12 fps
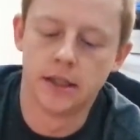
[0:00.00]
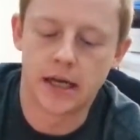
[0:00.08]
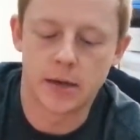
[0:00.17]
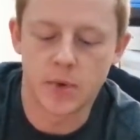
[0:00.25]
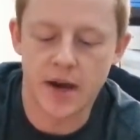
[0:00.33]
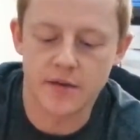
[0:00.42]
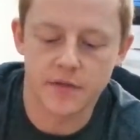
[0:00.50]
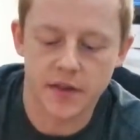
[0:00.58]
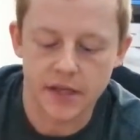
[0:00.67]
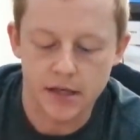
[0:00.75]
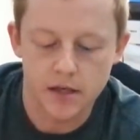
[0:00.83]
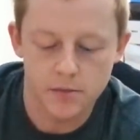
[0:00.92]
And whenever
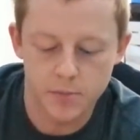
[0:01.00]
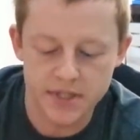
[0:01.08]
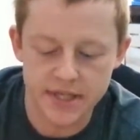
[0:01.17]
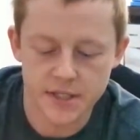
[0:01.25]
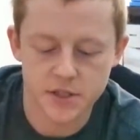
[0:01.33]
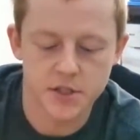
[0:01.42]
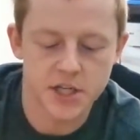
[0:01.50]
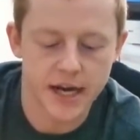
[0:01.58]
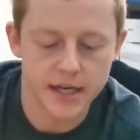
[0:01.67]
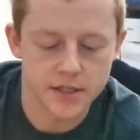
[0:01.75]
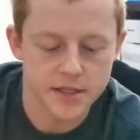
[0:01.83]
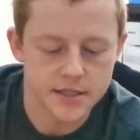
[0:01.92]
the position
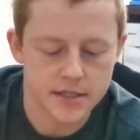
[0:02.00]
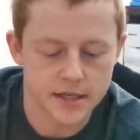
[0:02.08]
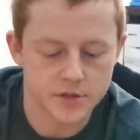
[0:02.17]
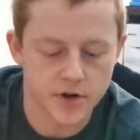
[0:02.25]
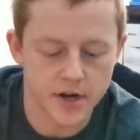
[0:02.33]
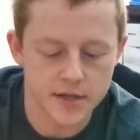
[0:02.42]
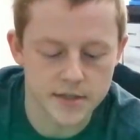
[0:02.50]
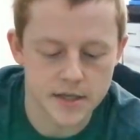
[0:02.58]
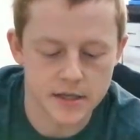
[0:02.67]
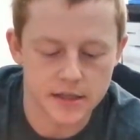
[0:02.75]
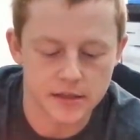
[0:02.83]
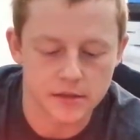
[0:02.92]
changes, it triggers a
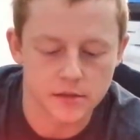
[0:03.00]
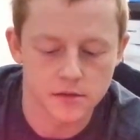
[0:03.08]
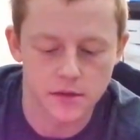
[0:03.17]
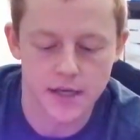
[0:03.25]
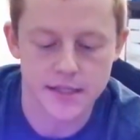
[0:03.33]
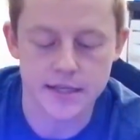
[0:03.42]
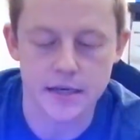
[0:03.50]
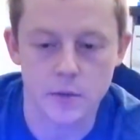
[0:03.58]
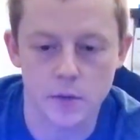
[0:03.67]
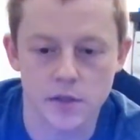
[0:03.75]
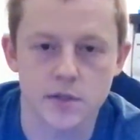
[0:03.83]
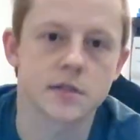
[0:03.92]
little light
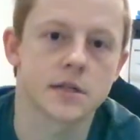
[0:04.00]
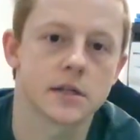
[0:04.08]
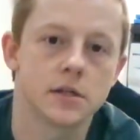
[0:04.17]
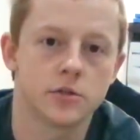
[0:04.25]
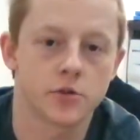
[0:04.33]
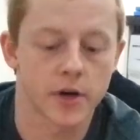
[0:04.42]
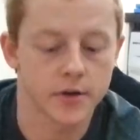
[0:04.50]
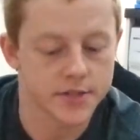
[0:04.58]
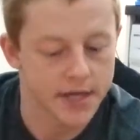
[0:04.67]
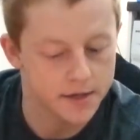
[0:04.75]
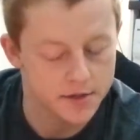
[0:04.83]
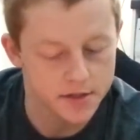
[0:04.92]
sequence to draw your
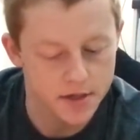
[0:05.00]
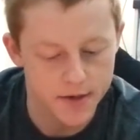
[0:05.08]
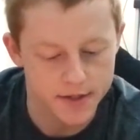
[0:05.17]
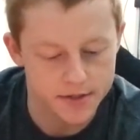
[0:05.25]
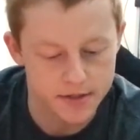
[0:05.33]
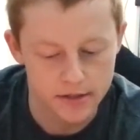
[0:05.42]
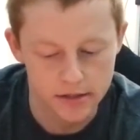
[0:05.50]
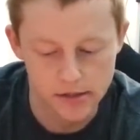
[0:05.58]
attention to it.